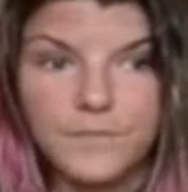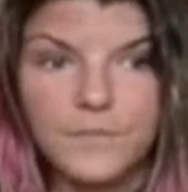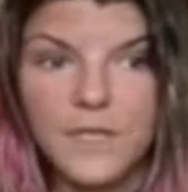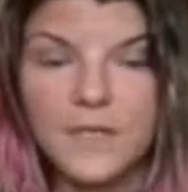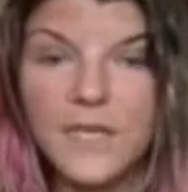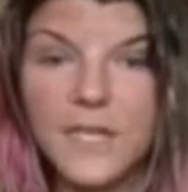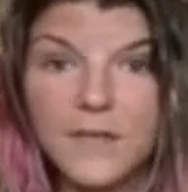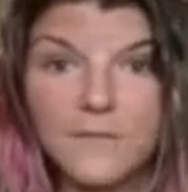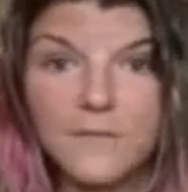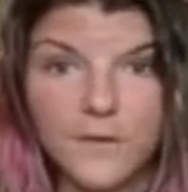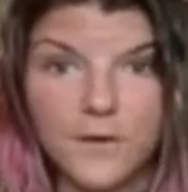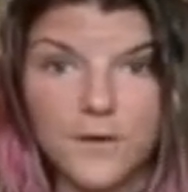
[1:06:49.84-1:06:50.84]
need
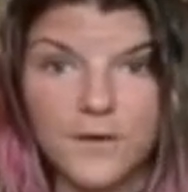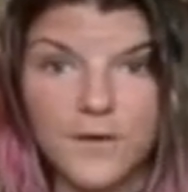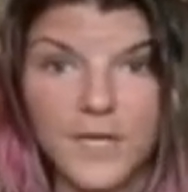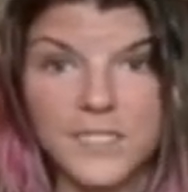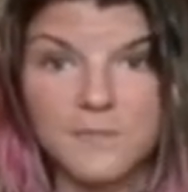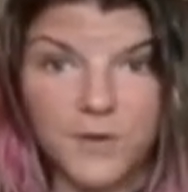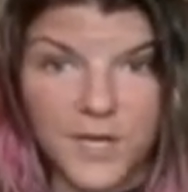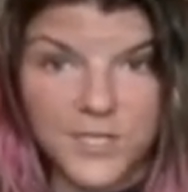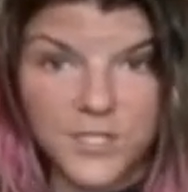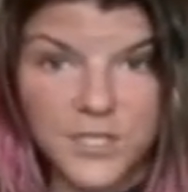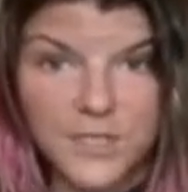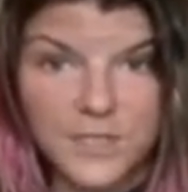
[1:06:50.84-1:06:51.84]
for
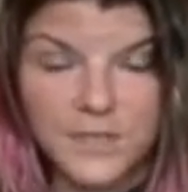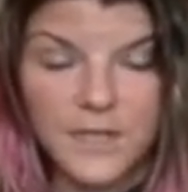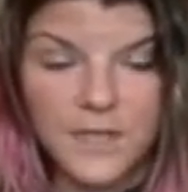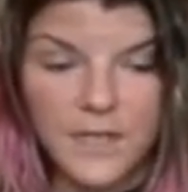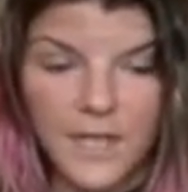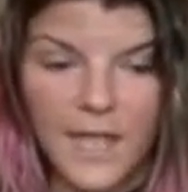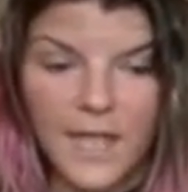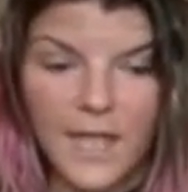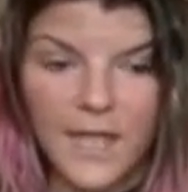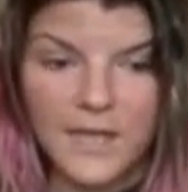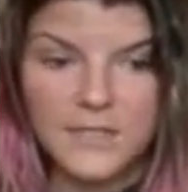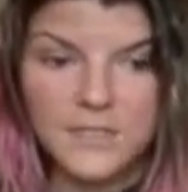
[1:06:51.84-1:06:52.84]
expression,
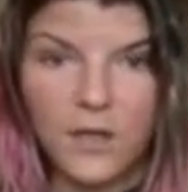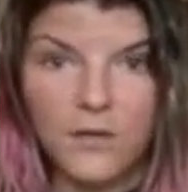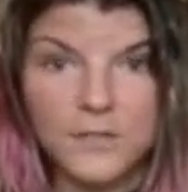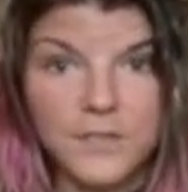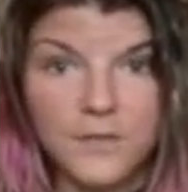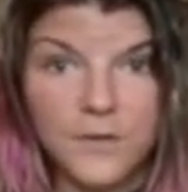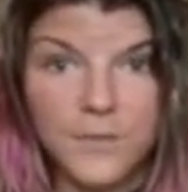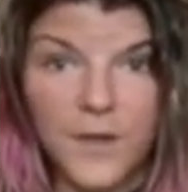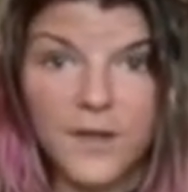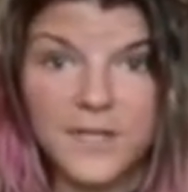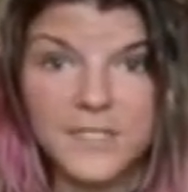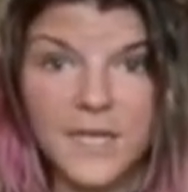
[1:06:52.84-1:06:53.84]
and also their
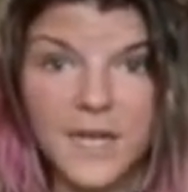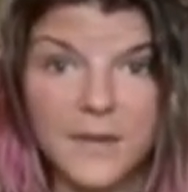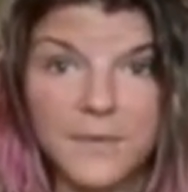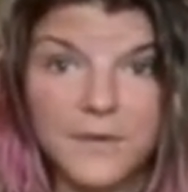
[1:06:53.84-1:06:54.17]
body type.